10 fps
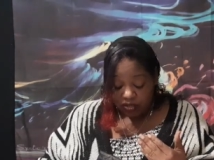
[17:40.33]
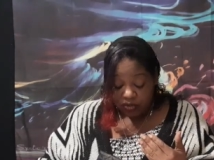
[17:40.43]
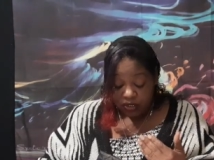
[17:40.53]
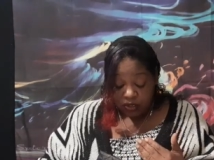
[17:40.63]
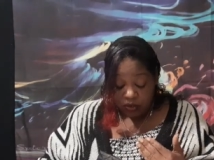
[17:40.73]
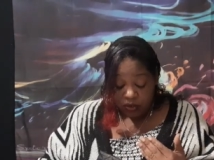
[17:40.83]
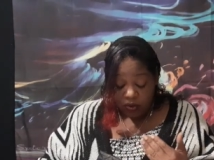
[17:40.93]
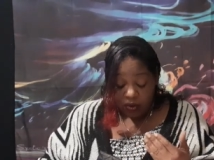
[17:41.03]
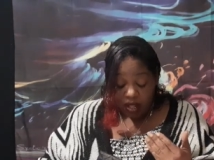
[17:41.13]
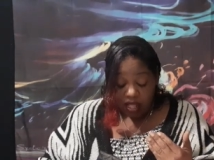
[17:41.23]

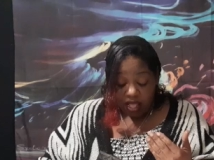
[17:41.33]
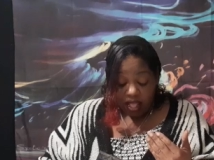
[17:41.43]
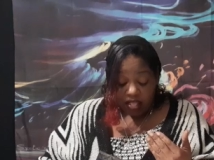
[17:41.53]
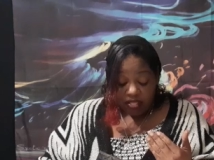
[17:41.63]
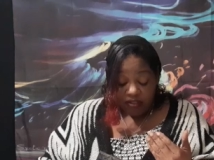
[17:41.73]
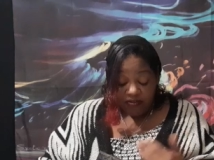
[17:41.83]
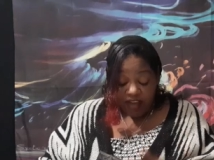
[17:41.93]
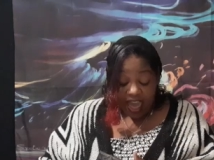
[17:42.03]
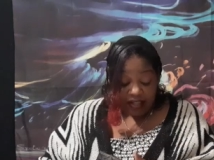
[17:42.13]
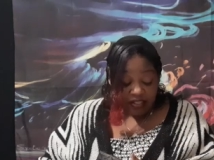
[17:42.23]
to the
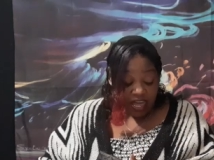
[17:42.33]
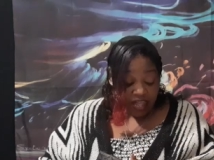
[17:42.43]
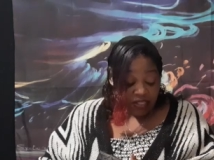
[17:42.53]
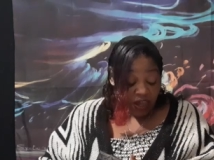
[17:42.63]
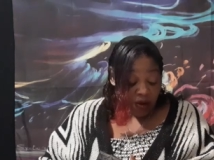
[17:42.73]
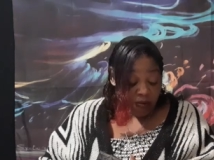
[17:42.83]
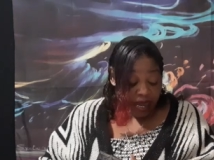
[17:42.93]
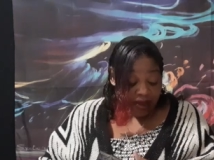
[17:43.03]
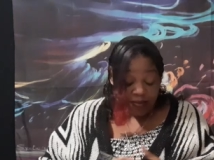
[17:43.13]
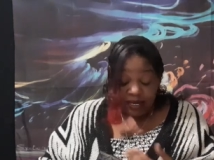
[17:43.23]
fact that there
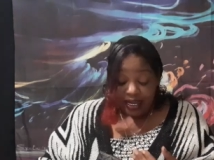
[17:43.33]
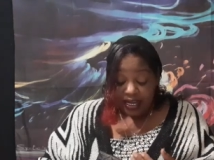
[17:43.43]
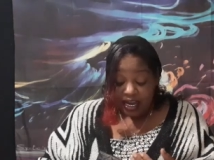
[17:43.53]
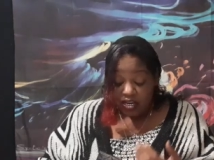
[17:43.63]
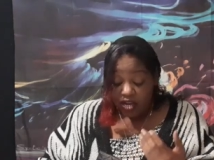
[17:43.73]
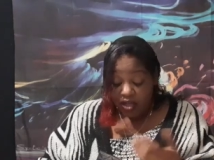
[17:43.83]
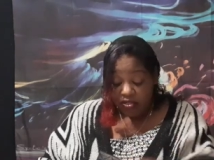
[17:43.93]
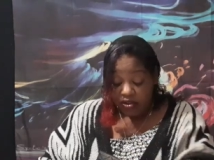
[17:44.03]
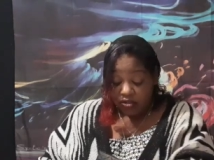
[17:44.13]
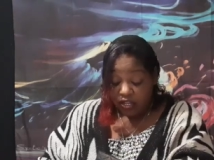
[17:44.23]
may be
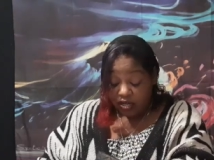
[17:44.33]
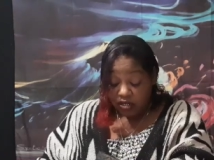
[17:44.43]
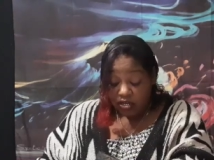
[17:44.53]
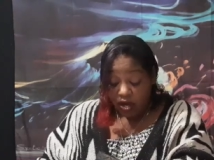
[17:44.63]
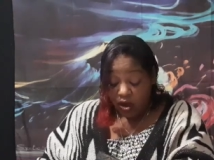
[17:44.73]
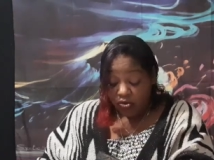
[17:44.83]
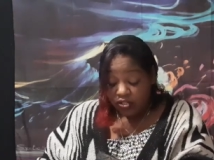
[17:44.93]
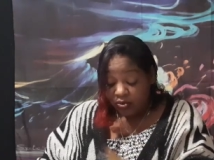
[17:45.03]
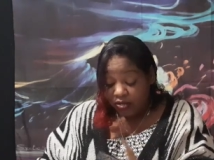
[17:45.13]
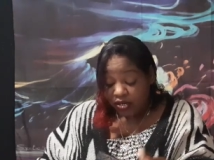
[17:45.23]
another that you know
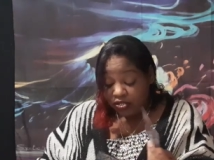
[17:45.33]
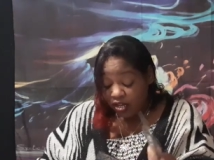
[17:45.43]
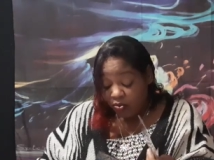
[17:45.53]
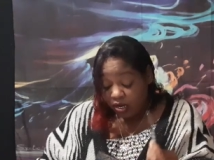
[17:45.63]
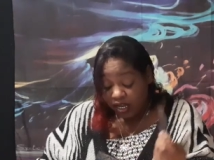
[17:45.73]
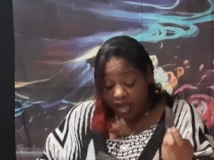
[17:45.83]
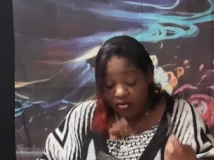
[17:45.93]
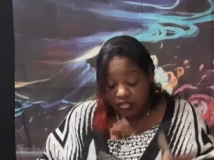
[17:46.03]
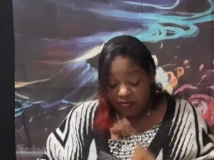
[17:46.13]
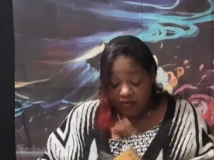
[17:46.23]
some there's someone else
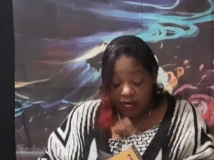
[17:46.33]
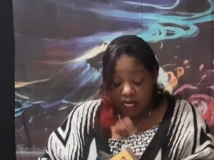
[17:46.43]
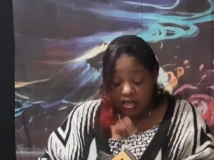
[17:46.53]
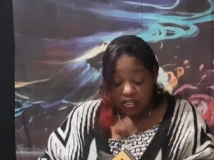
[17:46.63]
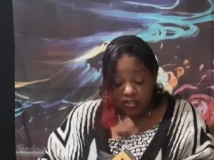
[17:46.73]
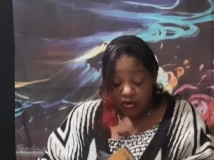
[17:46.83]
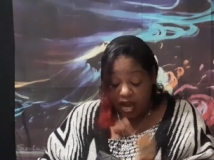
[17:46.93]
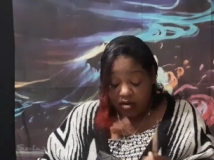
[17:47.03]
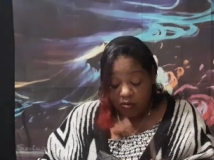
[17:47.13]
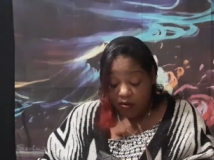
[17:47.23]
that feminine is
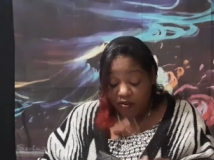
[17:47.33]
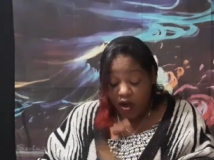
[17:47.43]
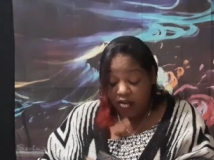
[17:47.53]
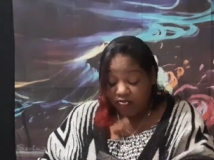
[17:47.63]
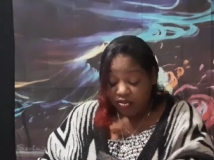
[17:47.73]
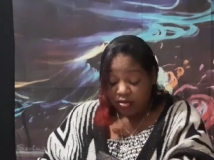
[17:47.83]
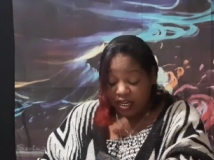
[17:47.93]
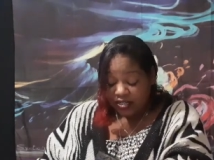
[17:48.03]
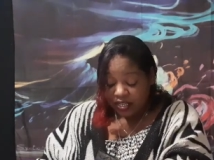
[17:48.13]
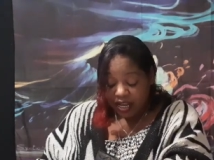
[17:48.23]
trying to move on from
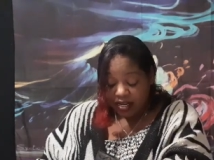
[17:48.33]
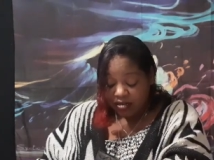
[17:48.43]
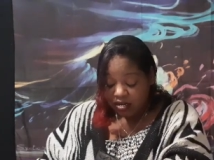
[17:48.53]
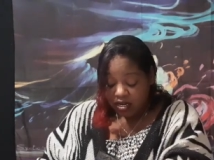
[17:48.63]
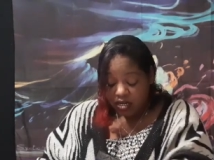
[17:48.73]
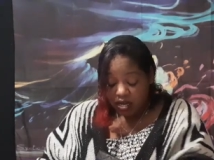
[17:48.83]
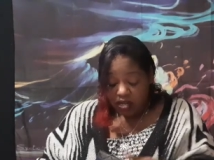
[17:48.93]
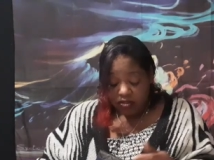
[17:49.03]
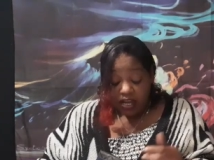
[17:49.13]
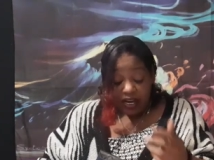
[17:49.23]
this and
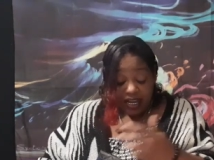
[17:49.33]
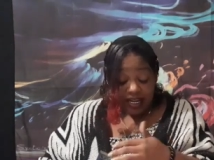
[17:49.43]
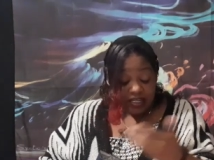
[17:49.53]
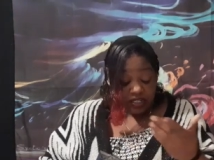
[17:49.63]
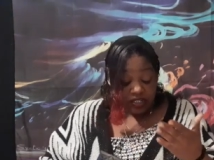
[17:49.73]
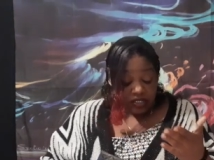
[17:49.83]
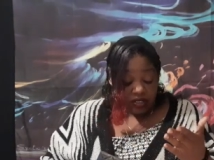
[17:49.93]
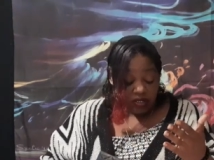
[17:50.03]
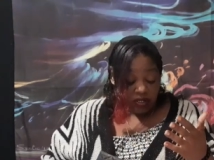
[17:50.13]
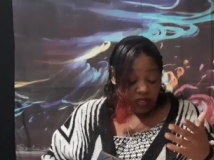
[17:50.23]
there is
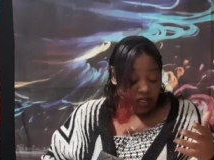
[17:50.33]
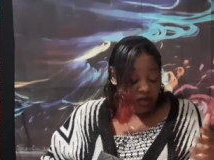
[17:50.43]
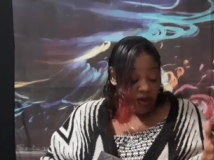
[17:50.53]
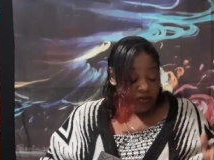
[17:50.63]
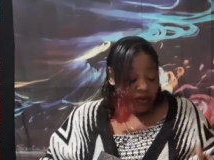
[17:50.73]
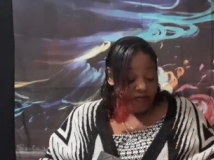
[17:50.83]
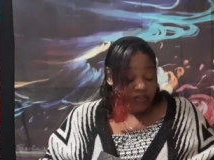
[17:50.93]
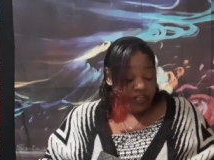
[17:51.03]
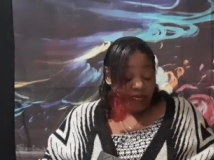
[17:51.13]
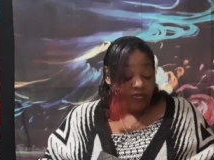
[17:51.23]
you know so for
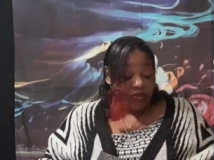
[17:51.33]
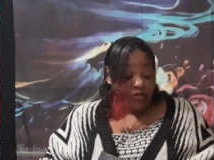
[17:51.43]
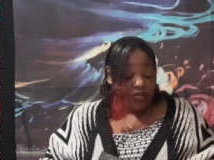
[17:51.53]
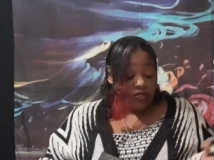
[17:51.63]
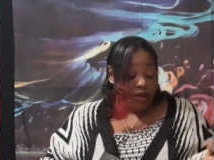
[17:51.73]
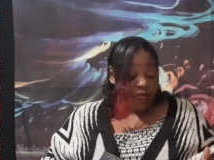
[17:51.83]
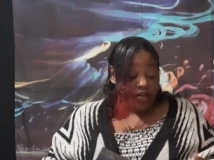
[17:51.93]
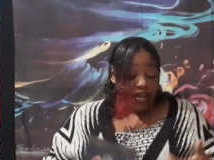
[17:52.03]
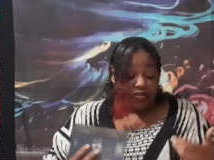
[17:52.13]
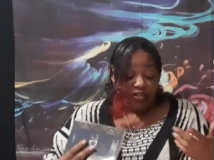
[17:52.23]
some of you there's someone
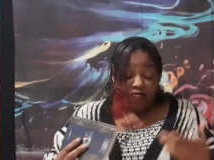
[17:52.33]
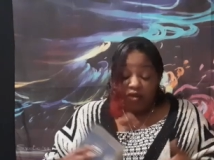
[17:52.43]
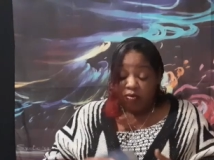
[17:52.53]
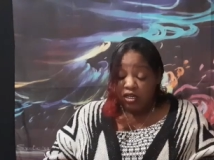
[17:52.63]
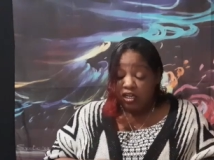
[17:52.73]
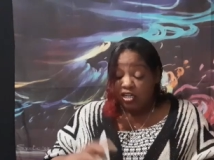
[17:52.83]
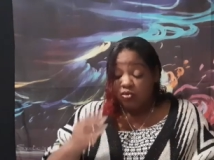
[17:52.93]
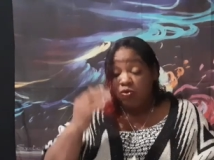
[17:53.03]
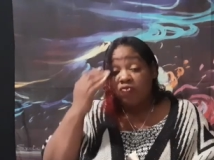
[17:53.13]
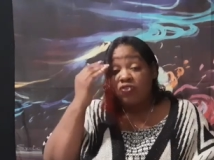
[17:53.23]
else that feminine has
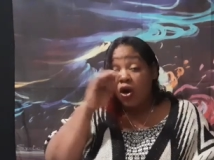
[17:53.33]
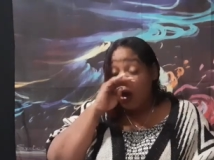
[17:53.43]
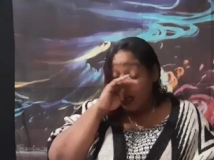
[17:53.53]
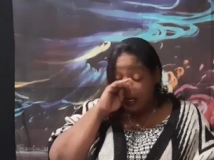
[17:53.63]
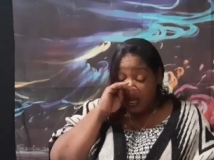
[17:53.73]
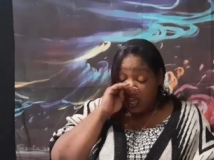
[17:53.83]
moved on